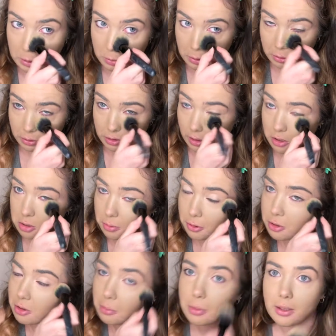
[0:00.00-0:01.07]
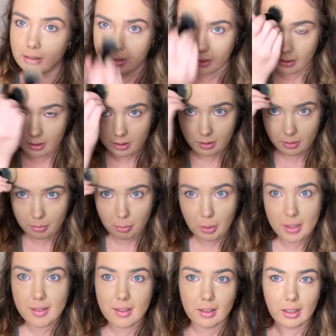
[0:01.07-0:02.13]
because that's supposed to be like my
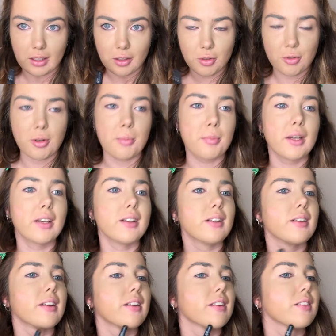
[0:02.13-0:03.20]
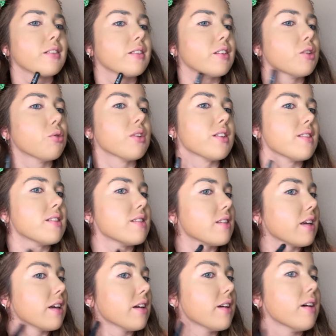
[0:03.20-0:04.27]
skin is ripping and you can
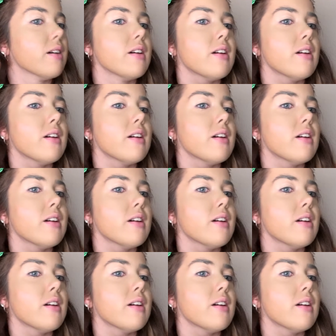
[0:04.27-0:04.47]
see